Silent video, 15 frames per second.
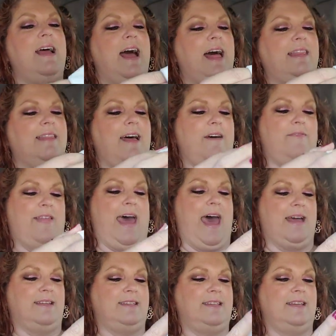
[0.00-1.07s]
I love
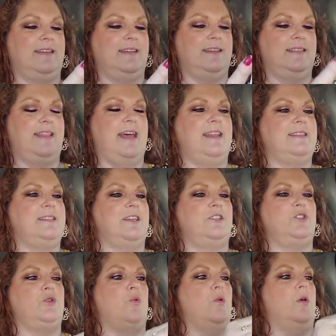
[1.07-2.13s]
that. That is
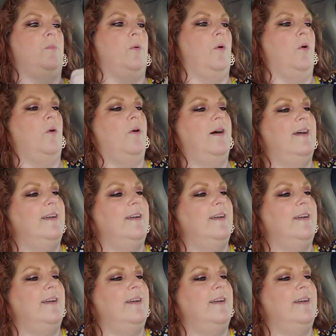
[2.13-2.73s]
adorable.